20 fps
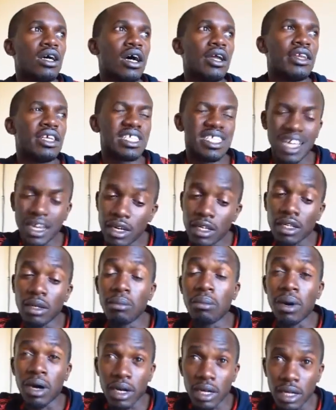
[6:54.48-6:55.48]
Understanding the
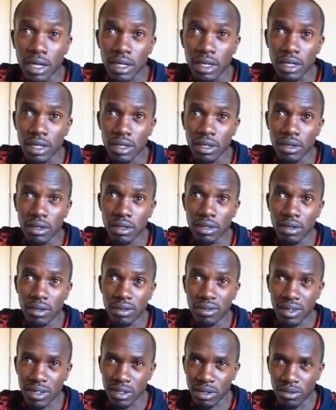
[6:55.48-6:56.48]
market,
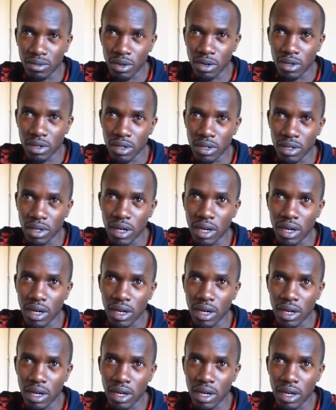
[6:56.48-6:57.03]
first of all,